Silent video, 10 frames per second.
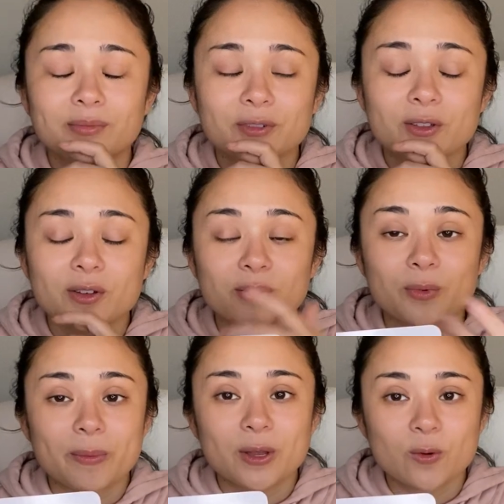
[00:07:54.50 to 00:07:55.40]
For the
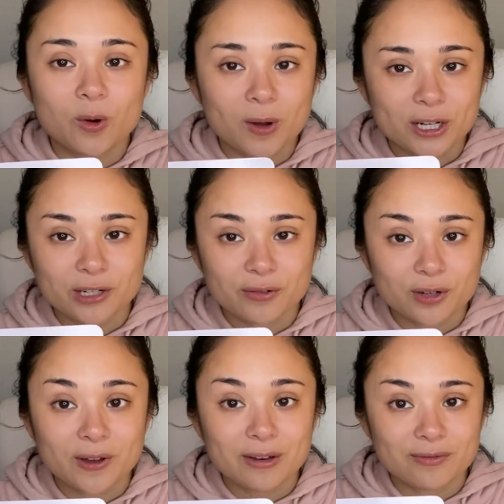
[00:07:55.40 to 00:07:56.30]
women who are watching, for the
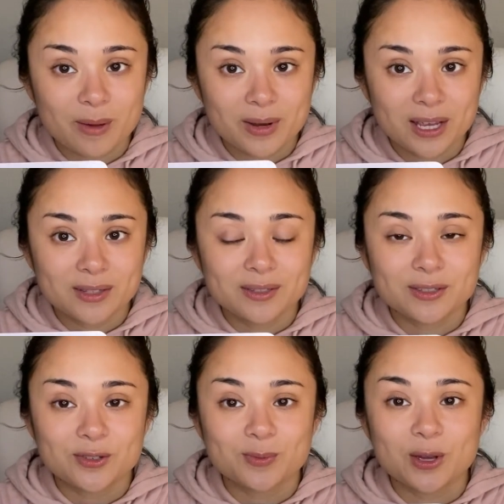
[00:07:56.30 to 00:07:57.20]
divine feminines,
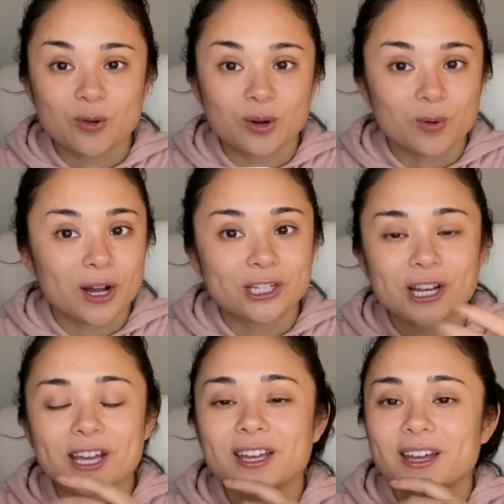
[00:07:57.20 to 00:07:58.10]
who are
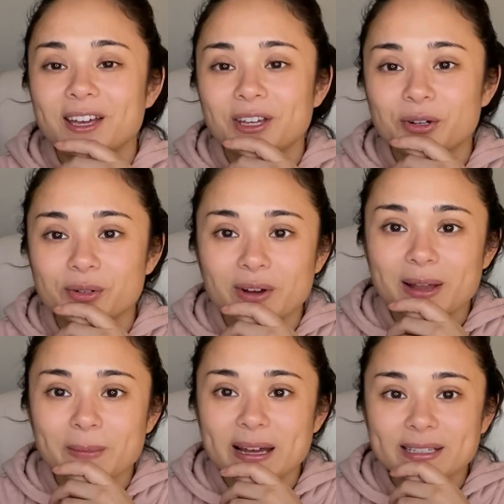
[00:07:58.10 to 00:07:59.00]
watching, your
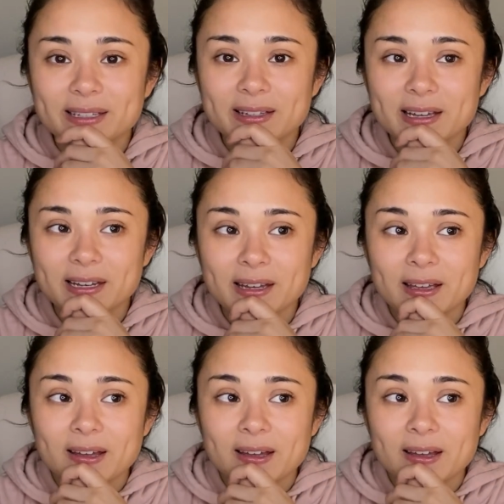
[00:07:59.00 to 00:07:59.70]
divine masculine,